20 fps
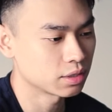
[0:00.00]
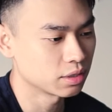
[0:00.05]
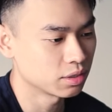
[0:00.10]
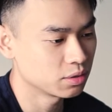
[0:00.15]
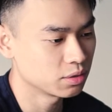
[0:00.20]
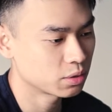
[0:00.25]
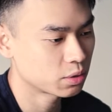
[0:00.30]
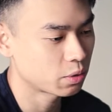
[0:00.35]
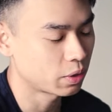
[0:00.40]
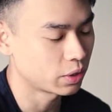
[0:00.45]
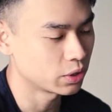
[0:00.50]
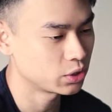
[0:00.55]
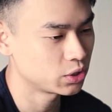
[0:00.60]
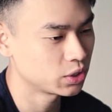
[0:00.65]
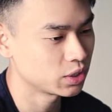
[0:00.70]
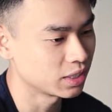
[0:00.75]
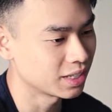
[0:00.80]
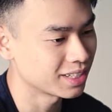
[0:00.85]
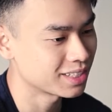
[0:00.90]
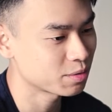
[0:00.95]
That's a good
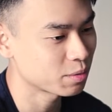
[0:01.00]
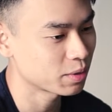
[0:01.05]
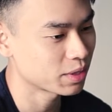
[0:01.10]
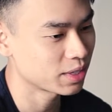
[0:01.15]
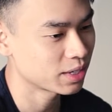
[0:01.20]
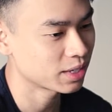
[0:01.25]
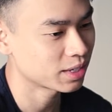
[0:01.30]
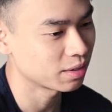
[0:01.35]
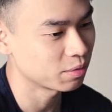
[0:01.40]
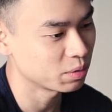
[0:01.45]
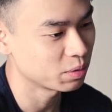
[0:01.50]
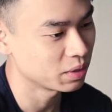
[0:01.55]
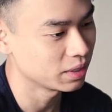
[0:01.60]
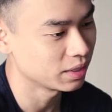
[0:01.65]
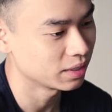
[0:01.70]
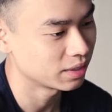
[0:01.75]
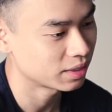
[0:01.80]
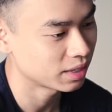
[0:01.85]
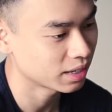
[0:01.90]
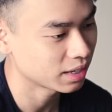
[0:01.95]
question. That's one thing that
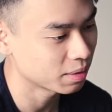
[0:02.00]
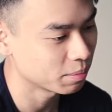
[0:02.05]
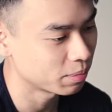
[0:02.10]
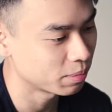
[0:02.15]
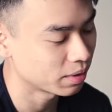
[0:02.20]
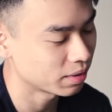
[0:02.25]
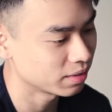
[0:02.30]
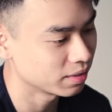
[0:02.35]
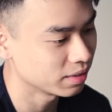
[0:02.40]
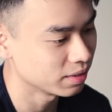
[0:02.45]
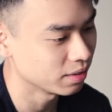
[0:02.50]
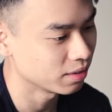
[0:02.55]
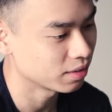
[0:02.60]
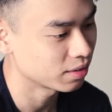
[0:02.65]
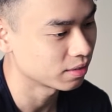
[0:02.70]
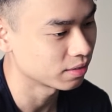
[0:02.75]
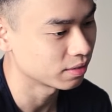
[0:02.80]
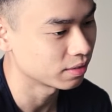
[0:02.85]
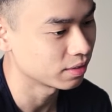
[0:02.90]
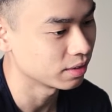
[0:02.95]
we think about a
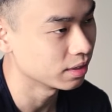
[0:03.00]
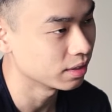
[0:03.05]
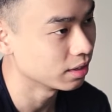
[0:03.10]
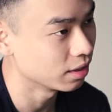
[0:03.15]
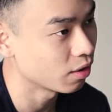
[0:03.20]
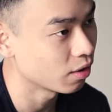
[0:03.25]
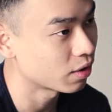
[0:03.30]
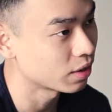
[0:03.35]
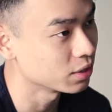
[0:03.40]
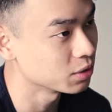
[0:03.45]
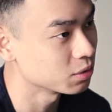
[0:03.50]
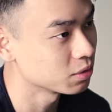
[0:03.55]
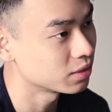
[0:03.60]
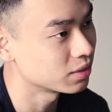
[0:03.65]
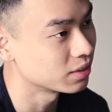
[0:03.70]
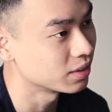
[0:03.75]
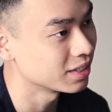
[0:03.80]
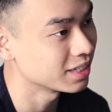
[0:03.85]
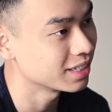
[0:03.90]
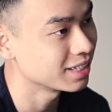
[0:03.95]
lot as
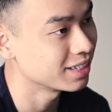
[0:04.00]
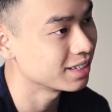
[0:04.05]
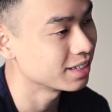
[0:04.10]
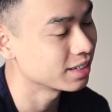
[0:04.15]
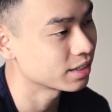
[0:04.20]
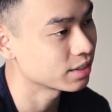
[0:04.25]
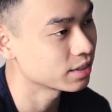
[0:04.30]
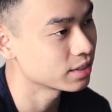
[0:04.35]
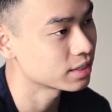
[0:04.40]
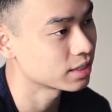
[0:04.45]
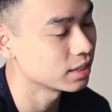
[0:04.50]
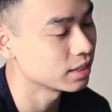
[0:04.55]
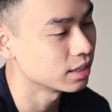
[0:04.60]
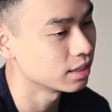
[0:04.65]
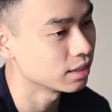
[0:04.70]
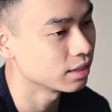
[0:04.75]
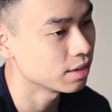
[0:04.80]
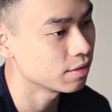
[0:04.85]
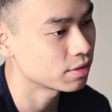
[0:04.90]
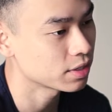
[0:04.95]
well, right? Because
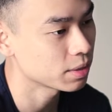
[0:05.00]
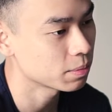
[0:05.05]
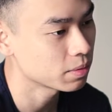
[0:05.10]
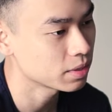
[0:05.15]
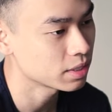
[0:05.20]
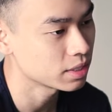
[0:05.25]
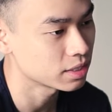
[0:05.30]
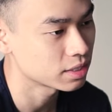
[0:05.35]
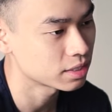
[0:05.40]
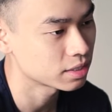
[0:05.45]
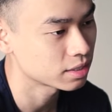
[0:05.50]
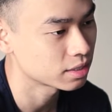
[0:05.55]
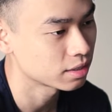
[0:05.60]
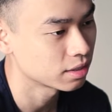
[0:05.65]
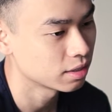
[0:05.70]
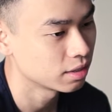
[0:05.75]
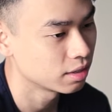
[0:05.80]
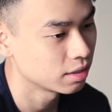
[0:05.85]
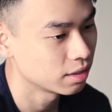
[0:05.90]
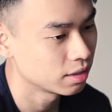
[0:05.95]
if something
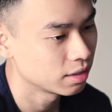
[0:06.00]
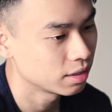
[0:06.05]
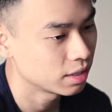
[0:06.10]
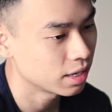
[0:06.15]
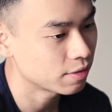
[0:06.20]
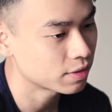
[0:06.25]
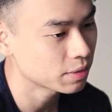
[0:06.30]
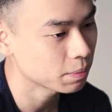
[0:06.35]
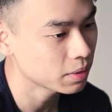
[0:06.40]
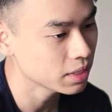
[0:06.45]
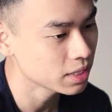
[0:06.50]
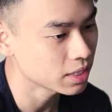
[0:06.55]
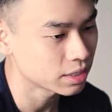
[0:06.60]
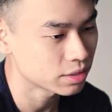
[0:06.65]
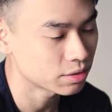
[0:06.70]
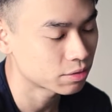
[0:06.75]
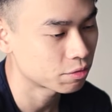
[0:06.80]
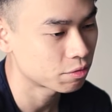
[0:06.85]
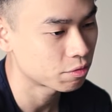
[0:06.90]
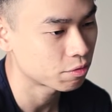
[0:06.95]

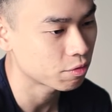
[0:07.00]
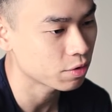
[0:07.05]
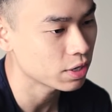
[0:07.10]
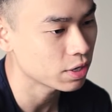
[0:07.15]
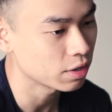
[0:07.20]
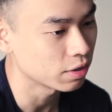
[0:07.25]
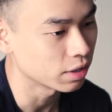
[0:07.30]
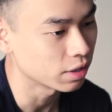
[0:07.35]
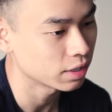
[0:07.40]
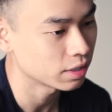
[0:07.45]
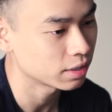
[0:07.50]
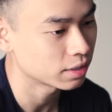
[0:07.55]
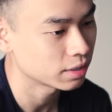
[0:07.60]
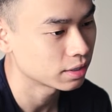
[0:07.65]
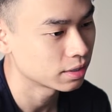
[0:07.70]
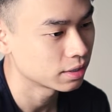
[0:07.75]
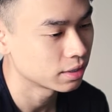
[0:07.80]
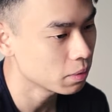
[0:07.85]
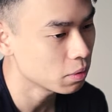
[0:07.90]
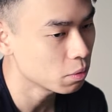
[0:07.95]
is free,
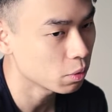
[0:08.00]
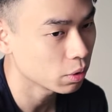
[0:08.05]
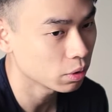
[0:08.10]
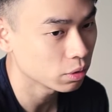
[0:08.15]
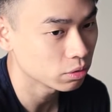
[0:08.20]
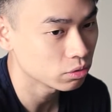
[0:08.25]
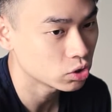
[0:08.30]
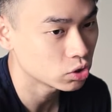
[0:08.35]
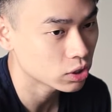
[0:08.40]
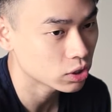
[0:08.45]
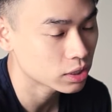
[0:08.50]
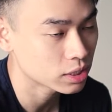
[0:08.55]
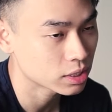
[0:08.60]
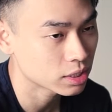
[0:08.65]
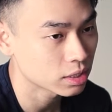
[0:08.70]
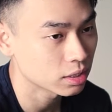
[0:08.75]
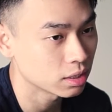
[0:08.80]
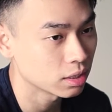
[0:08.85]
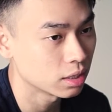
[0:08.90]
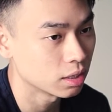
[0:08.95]
right, people will
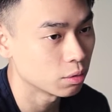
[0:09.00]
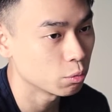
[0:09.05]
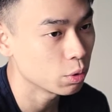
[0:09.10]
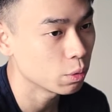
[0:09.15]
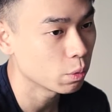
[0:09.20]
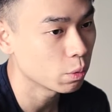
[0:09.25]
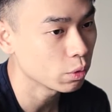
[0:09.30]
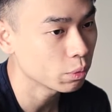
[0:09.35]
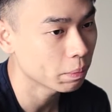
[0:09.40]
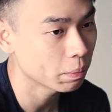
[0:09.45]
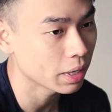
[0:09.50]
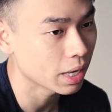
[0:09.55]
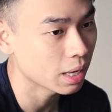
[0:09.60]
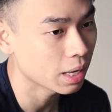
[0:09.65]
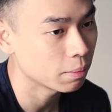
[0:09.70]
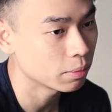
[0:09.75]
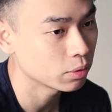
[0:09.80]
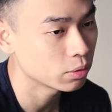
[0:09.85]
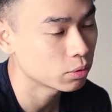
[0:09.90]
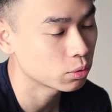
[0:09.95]
just we won't
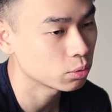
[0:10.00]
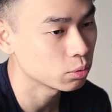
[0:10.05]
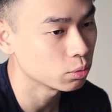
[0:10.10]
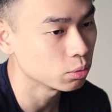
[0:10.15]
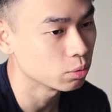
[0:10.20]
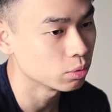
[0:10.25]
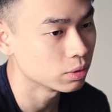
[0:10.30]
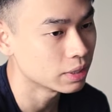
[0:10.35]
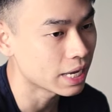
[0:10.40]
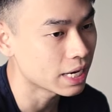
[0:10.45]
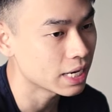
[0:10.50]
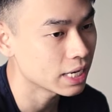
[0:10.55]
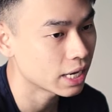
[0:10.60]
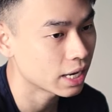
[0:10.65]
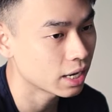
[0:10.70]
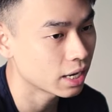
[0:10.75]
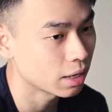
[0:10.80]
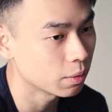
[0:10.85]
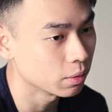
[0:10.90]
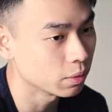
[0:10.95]
be able to
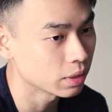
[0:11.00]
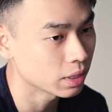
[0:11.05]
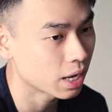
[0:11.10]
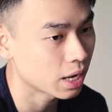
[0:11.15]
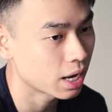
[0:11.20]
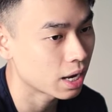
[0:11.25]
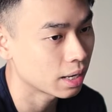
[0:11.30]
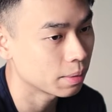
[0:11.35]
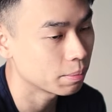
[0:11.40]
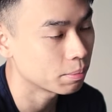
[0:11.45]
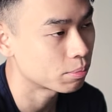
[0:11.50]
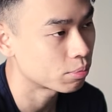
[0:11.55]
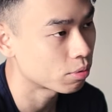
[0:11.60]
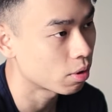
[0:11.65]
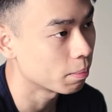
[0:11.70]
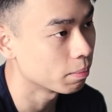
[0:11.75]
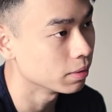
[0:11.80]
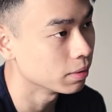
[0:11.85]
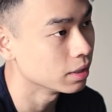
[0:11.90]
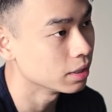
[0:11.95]
dedicate our time
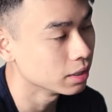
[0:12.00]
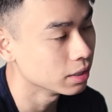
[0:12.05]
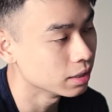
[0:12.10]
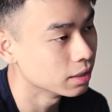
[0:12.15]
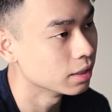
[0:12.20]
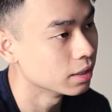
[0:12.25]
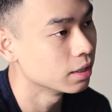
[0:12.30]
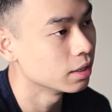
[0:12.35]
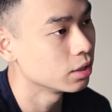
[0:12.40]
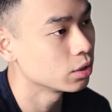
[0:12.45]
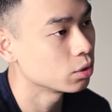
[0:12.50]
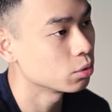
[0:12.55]
properly